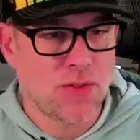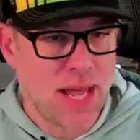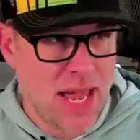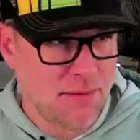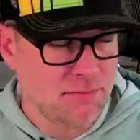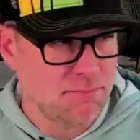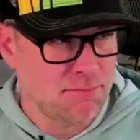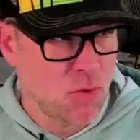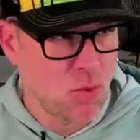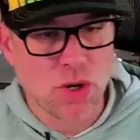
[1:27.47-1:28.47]
Today,
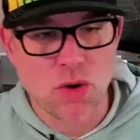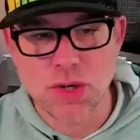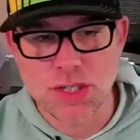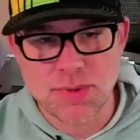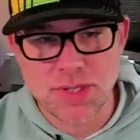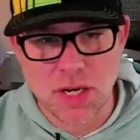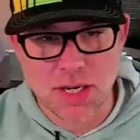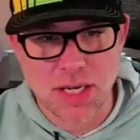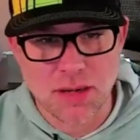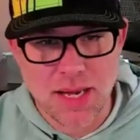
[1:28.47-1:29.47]
we're going to be
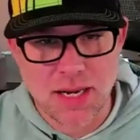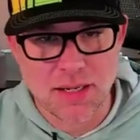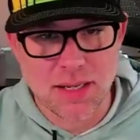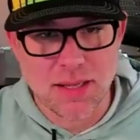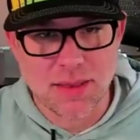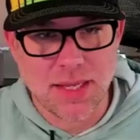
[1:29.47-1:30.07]
talking about